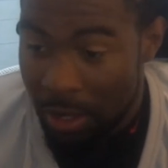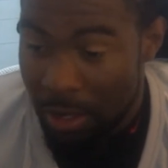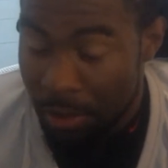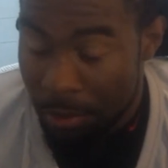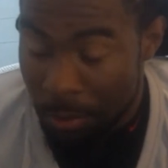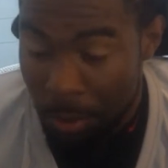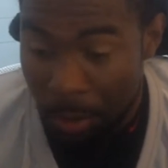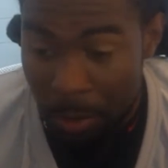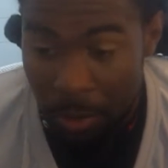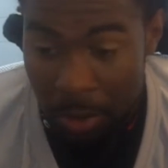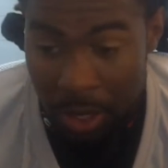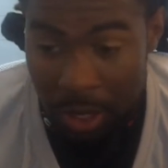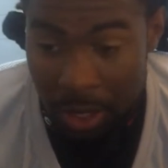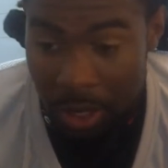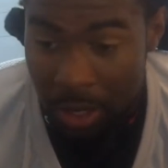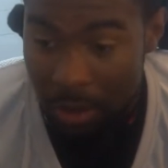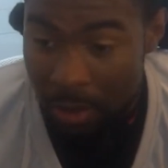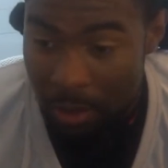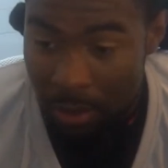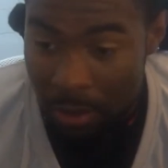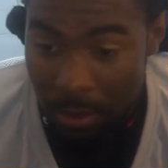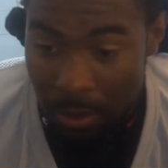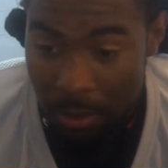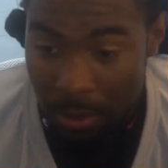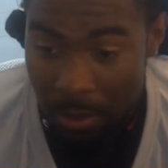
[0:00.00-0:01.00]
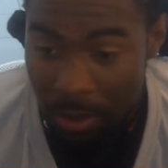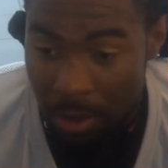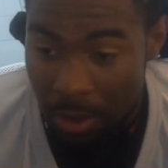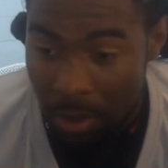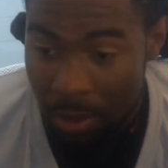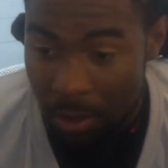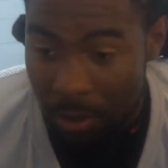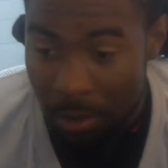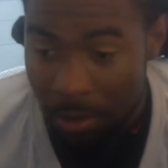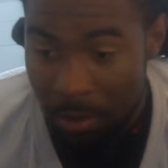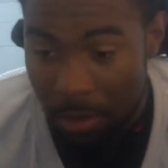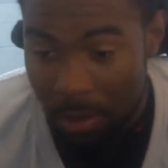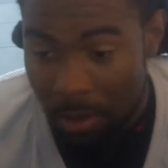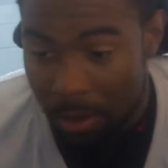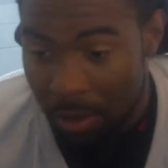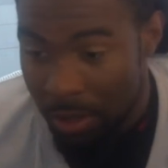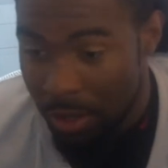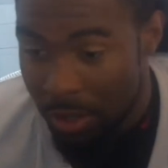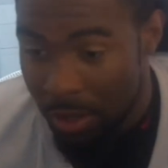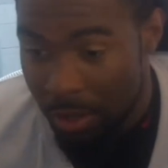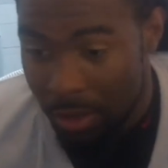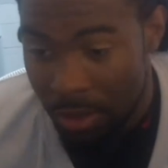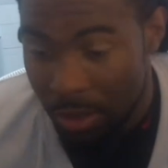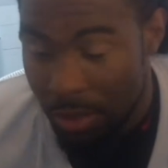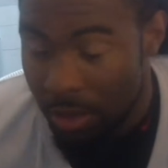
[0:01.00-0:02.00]
that's what we need too. So
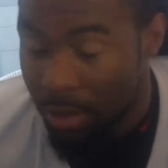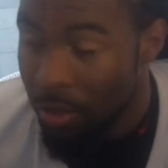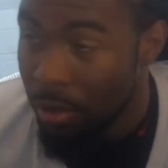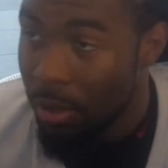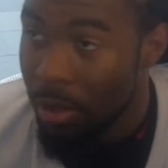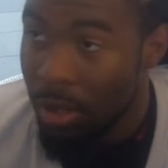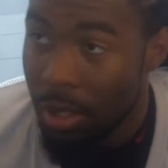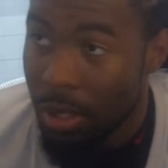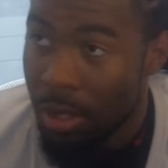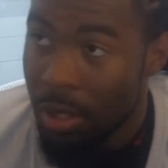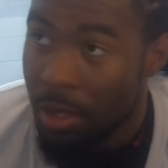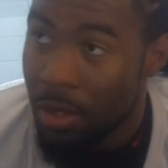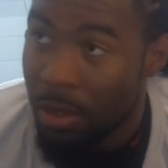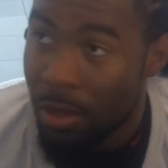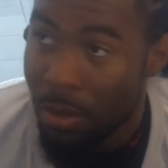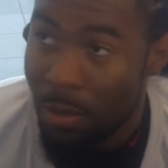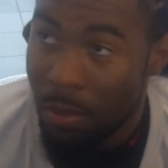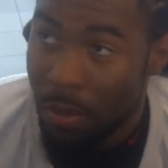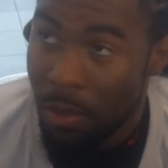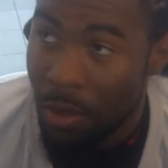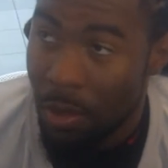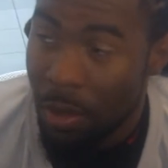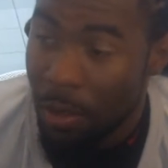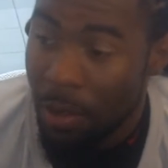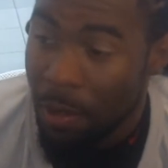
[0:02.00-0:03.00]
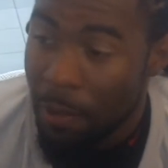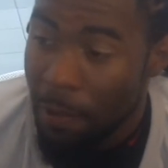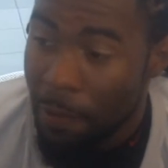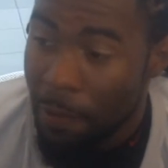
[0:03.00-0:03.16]
it's going good so far.